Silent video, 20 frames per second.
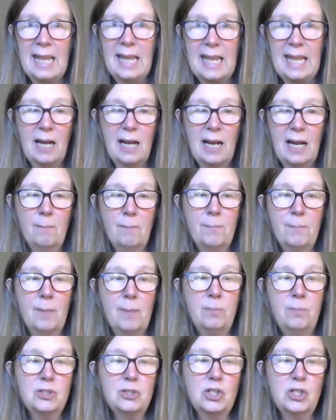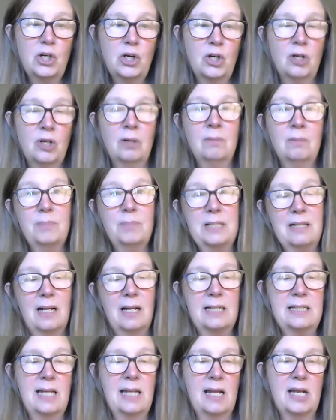And I'm Bumble to her, but
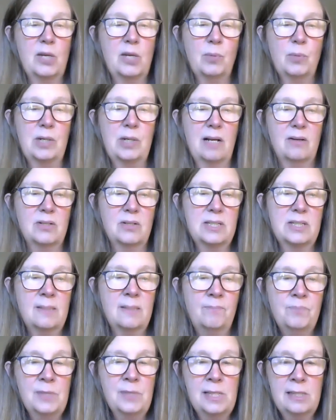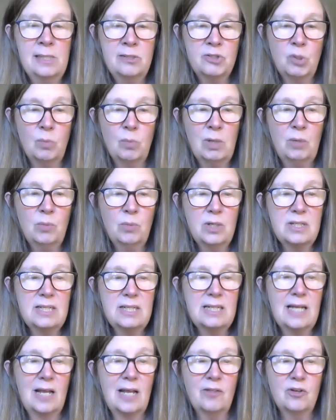not to anyone else. So when we're
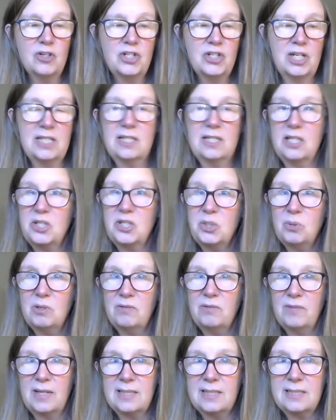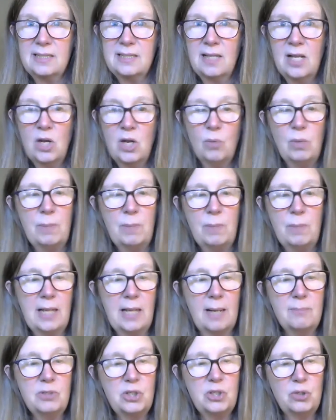together, just the two of us, we
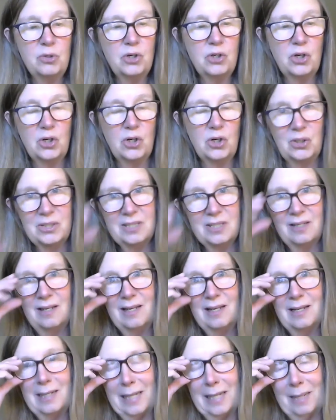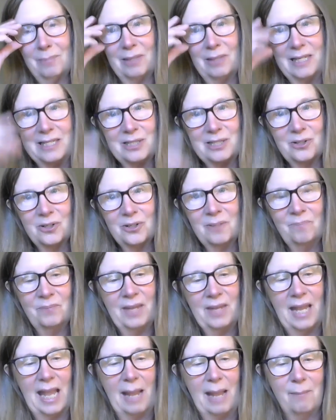become two girls named Lizard
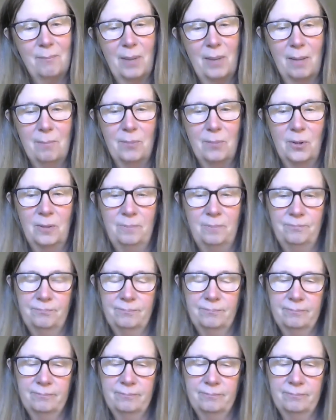and Bumble.